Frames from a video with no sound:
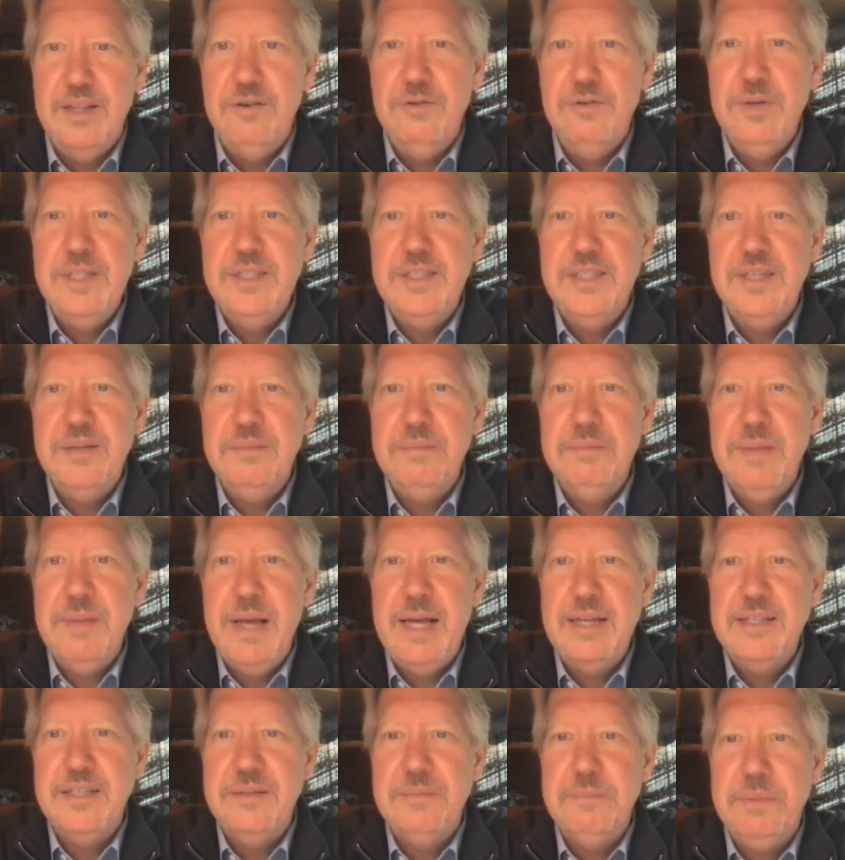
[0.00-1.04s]
larissa
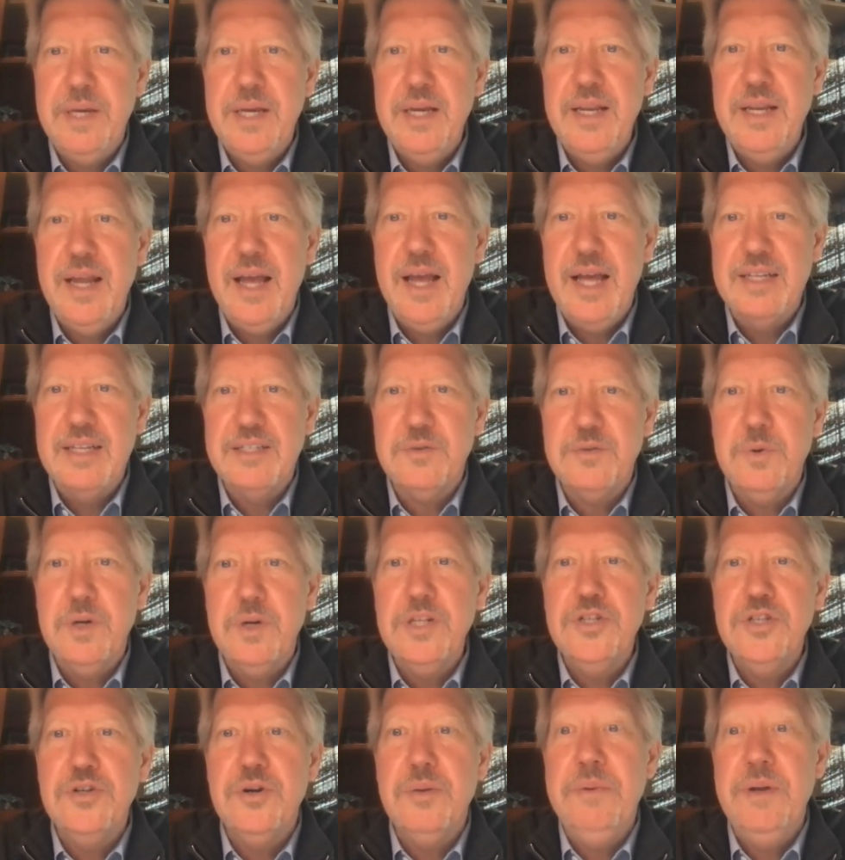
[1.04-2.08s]
mazapina asks what
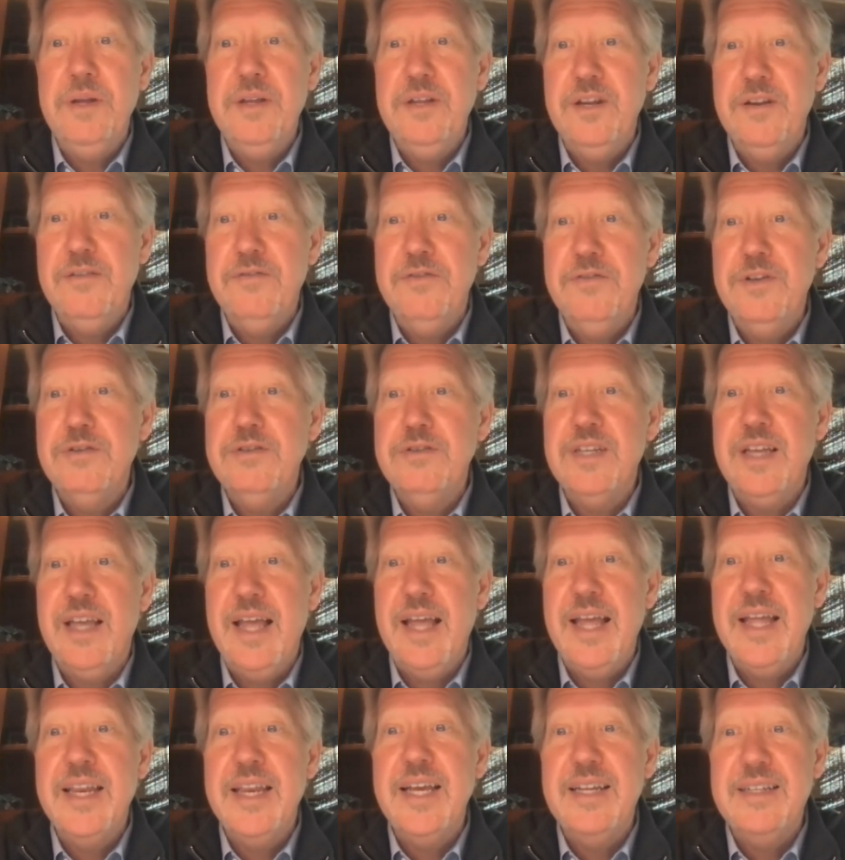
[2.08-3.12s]
is your opinion of using
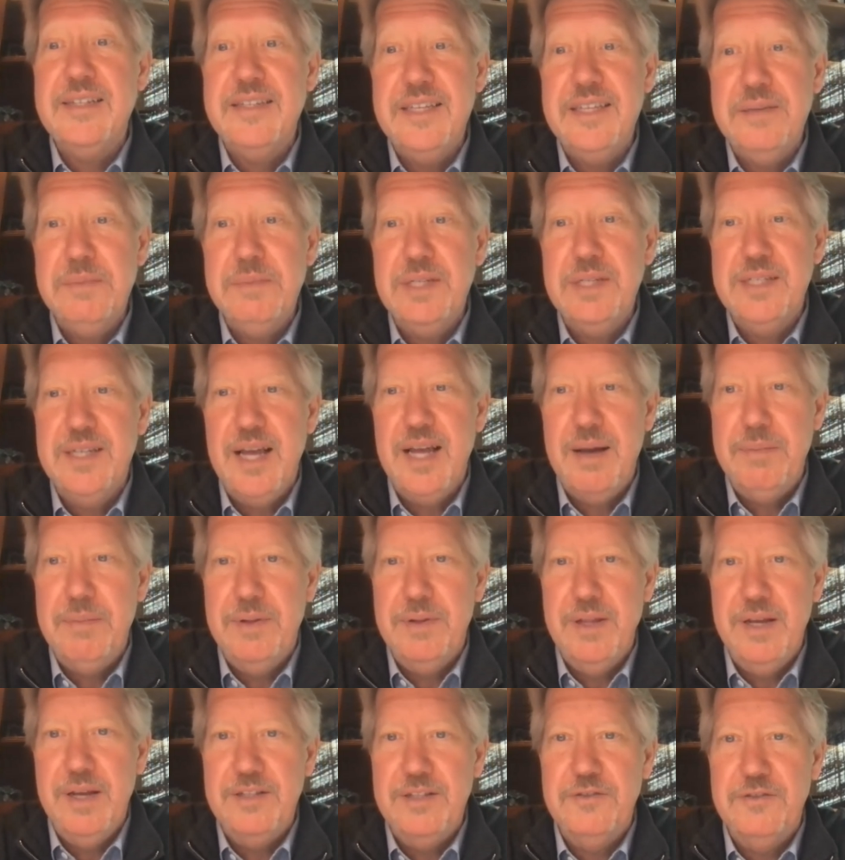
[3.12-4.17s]
nad
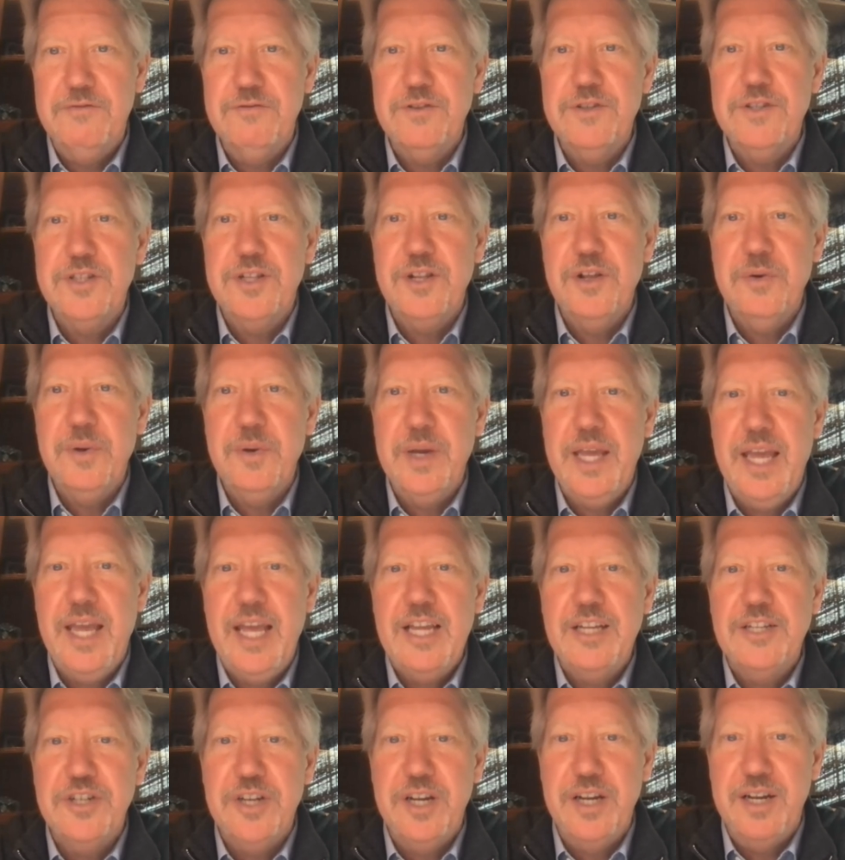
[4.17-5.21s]
metabolites for slowing
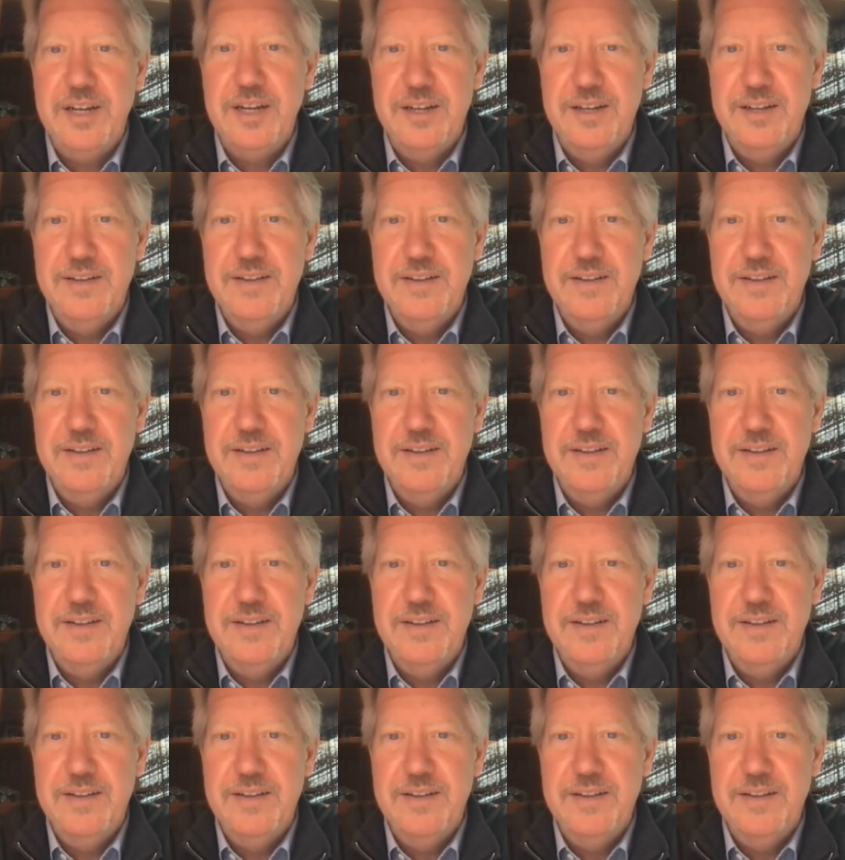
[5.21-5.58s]
aging